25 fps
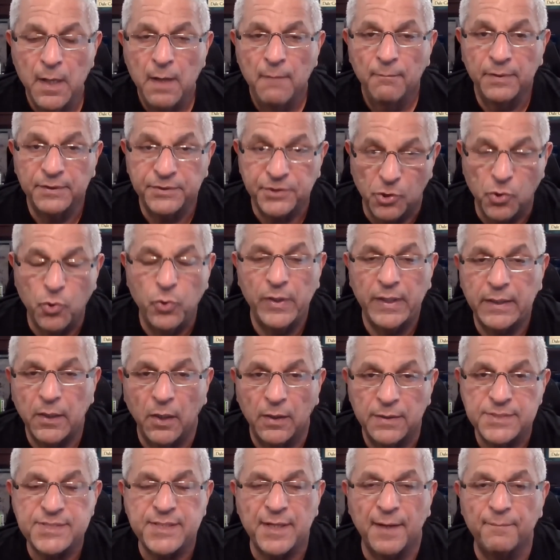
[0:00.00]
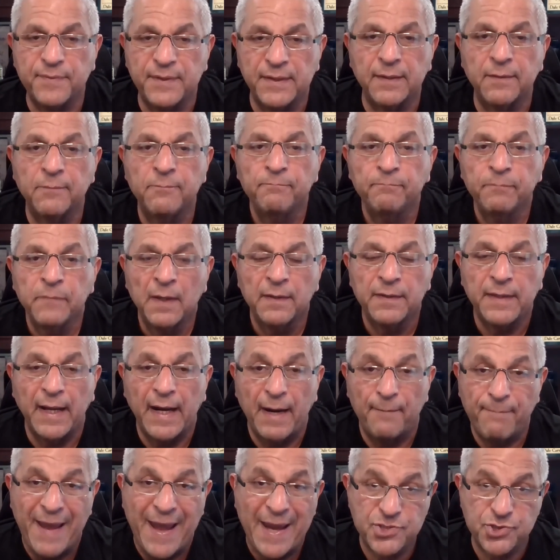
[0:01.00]
But to quit on something that I
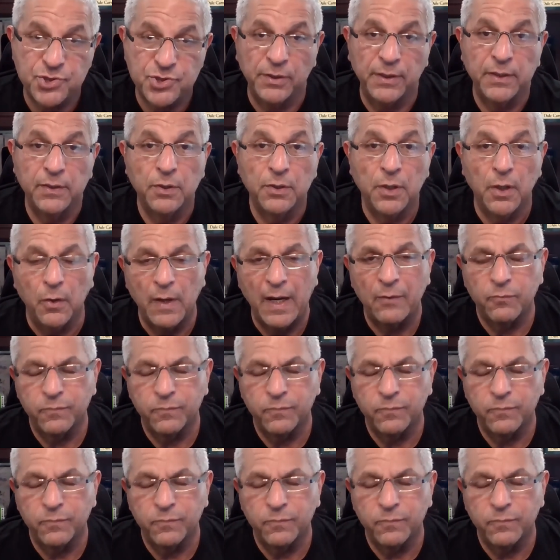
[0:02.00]
passionately know I,